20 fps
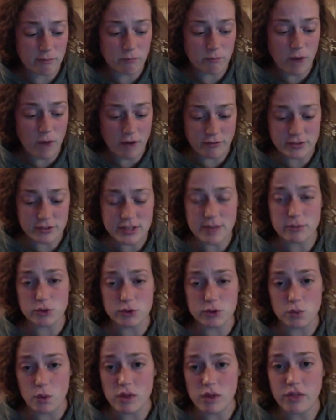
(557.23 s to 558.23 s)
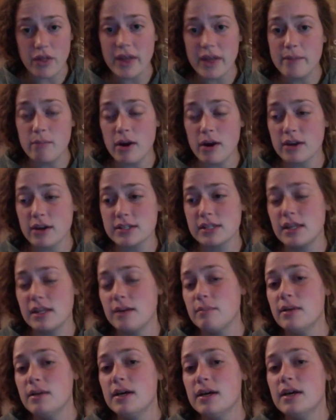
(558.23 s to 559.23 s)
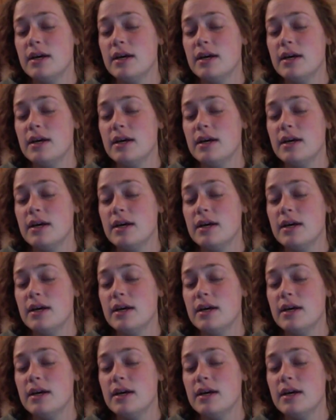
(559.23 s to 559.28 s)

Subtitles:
reference tables with light marks in them,